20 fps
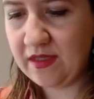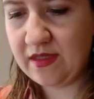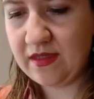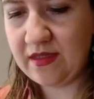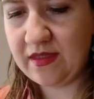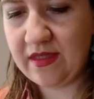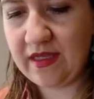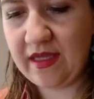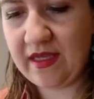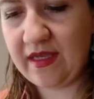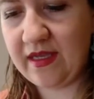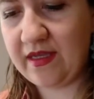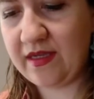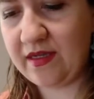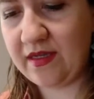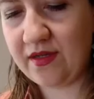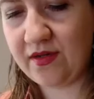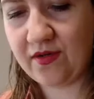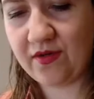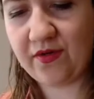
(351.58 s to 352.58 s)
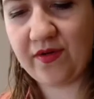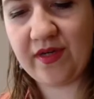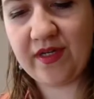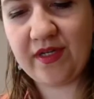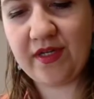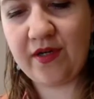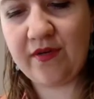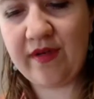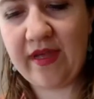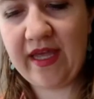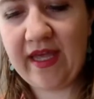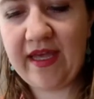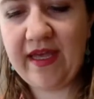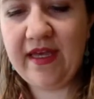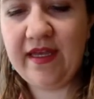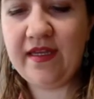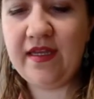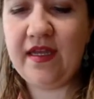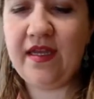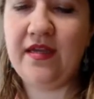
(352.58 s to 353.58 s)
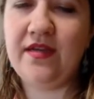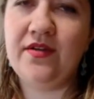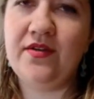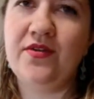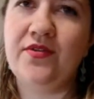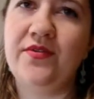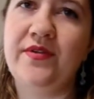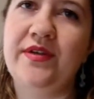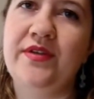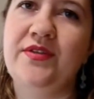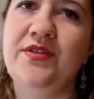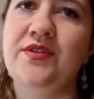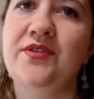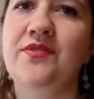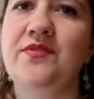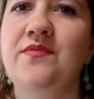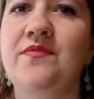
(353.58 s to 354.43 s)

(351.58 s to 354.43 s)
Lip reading: then you're going to go ahead and you're going to